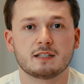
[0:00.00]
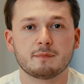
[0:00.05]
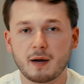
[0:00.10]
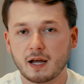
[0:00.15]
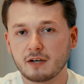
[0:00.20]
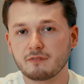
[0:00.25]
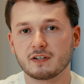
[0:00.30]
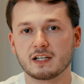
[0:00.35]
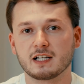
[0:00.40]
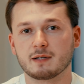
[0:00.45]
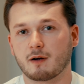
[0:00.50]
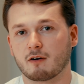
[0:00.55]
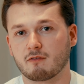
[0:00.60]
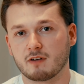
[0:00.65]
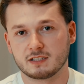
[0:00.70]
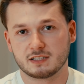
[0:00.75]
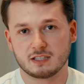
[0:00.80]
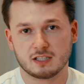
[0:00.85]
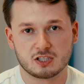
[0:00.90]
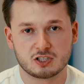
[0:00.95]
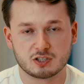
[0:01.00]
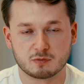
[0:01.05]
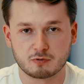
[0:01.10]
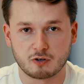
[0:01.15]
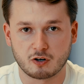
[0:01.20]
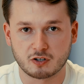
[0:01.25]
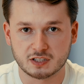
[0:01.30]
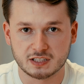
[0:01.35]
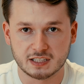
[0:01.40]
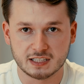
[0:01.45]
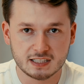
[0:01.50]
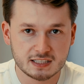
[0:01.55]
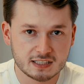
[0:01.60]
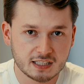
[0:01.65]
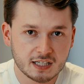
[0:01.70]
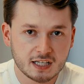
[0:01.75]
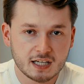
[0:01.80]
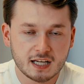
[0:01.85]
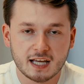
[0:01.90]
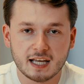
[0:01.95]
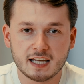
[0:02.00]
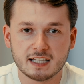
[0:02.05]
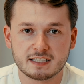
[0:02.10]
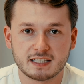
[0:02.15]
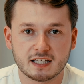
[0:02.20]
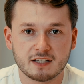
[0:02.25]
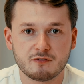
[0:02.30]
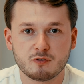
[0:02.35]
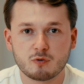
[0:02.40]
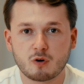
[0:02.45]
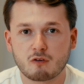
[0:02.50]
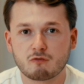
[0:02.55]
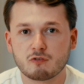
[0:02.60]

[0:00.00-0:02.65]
The bad thing about residential proxies is if you are